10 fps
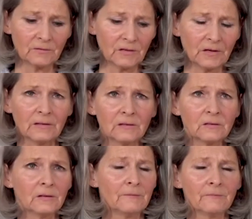That
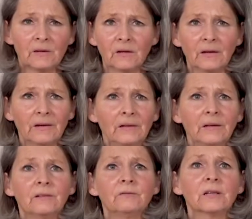is when a
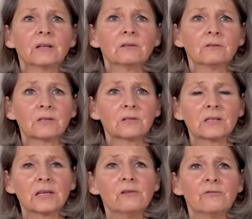development for cell
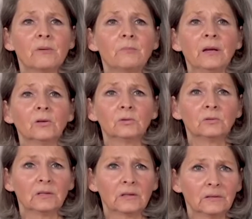
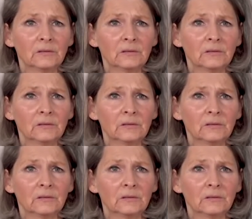reproduction